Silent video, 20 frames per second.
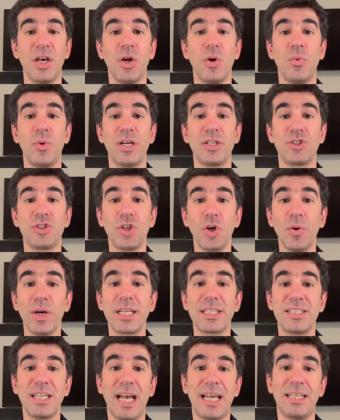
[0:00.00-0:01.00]
We're so
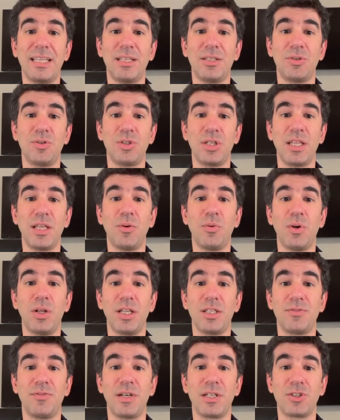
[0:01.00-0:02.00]
excited to see the
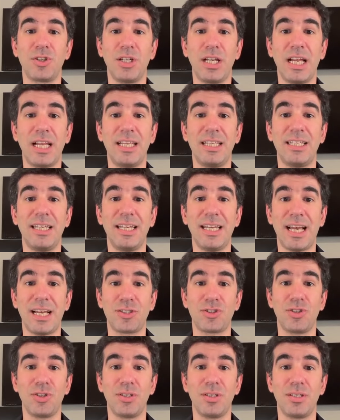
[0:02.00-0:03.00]
wallet's functionality in
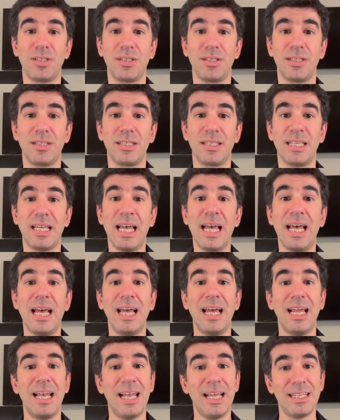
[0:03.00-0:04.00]
action.
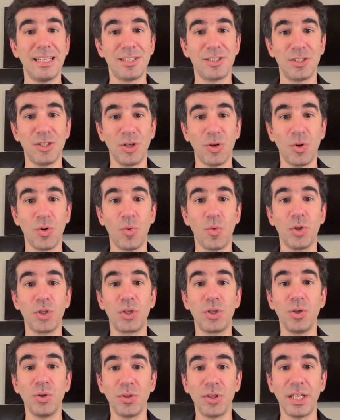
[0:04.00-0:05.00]
Let us know what
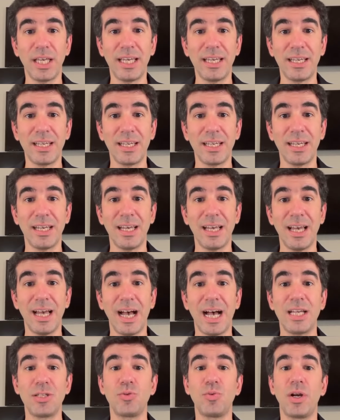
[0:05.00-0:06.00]
you think,
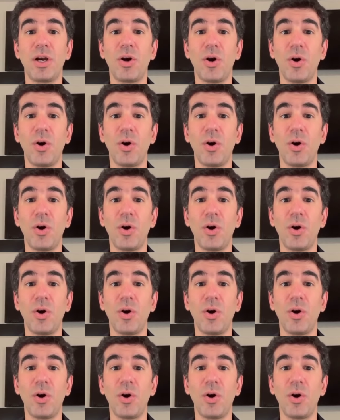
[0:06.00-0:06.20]
as we're